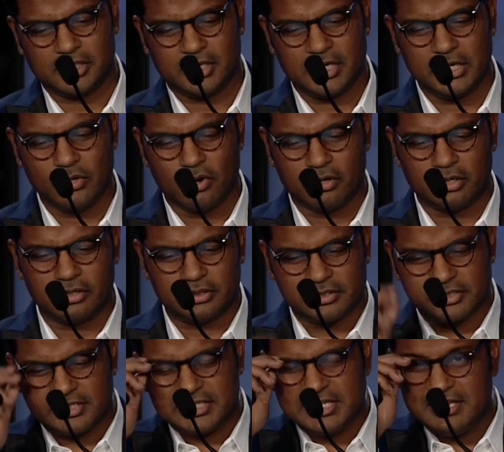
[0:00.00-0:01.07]
in order to
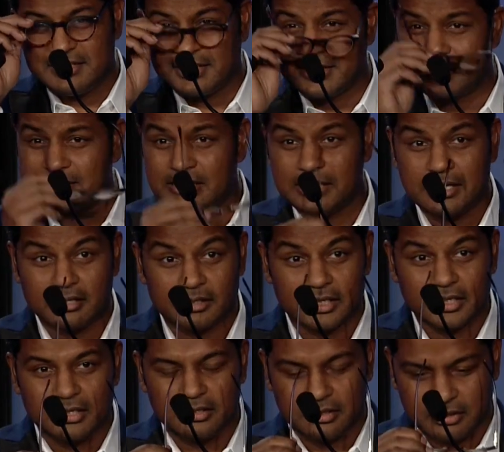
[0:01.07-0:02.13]
see things
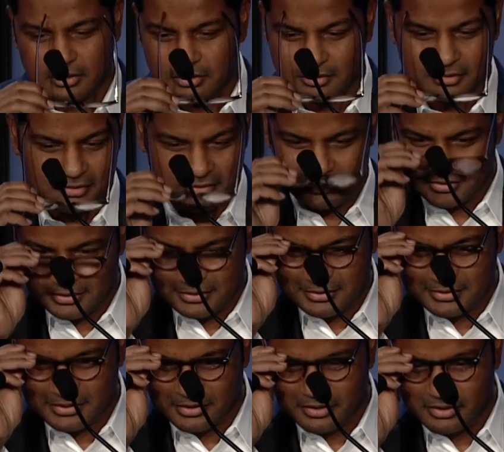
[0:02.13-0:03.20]
clearly, it's
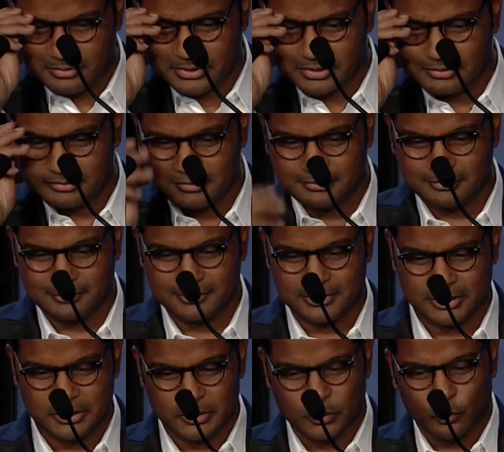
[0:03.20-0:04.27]
terrible.
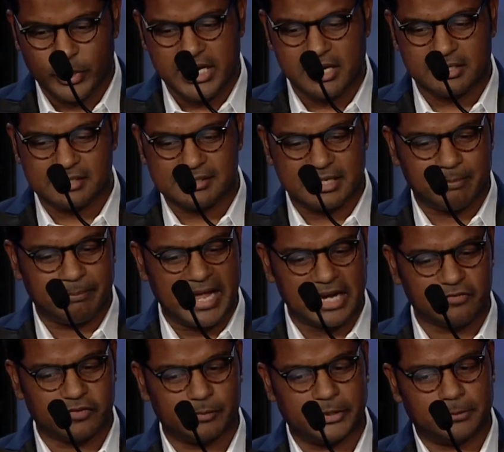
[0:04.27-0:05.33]
We need to step
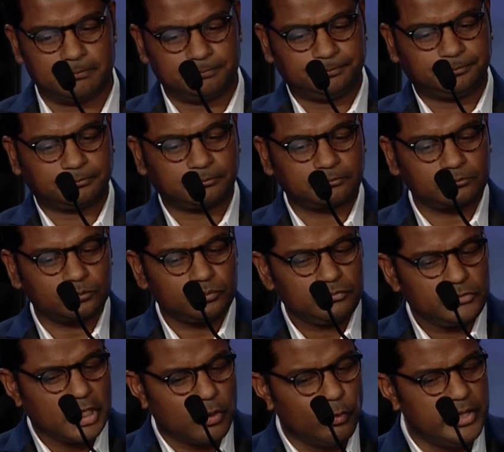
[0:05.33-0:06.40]
back from them.
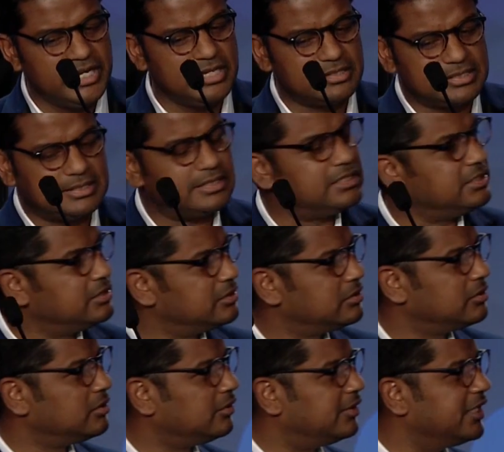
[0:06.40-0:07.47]
We need to see
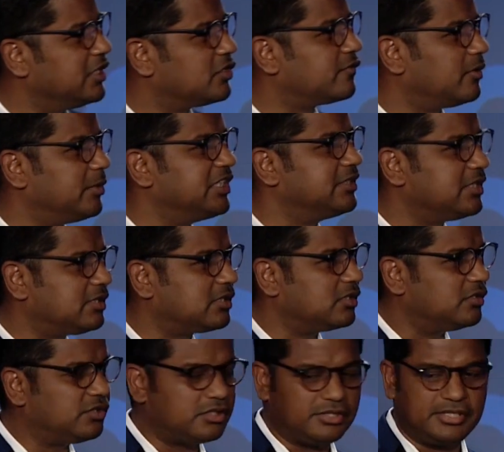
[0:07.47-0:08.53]
things from a
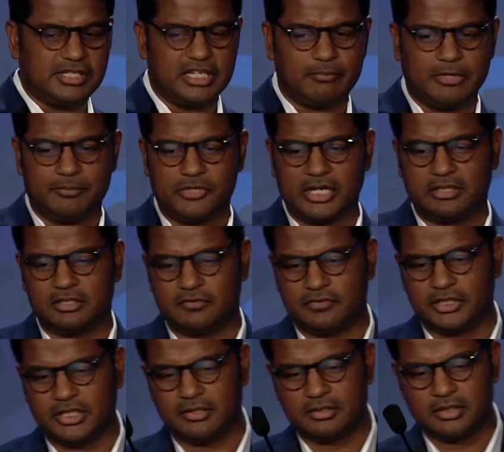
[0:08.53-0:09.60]
distance to see them
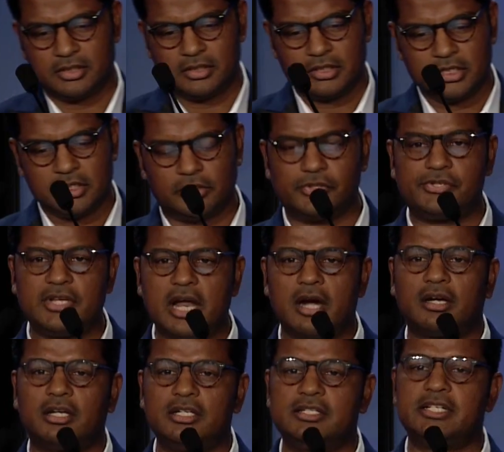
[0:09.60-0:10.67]
objectively. To see our
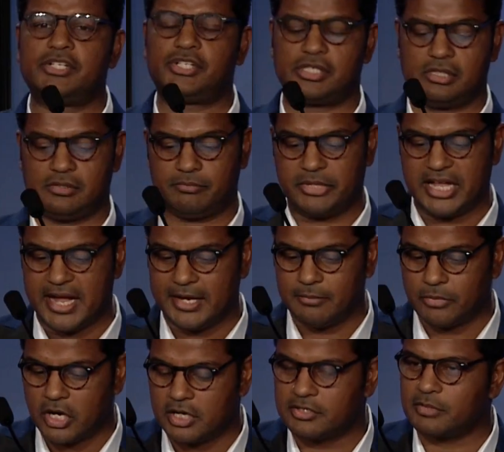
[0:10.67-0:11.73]
condition behind
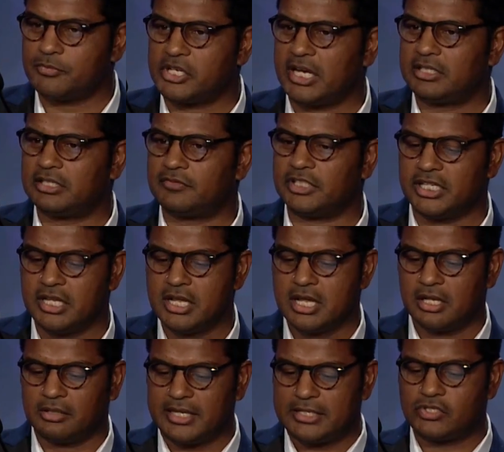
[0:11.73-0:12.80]
bars objectively,
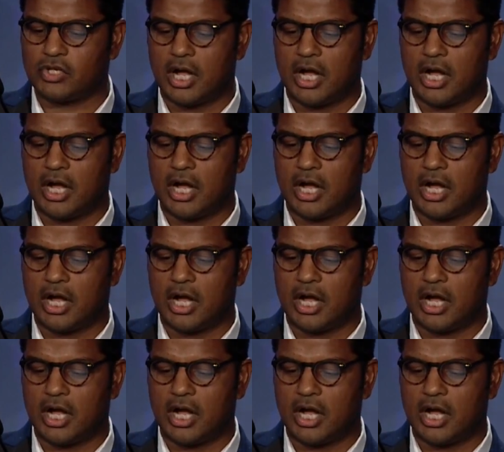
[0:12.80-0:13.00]
let's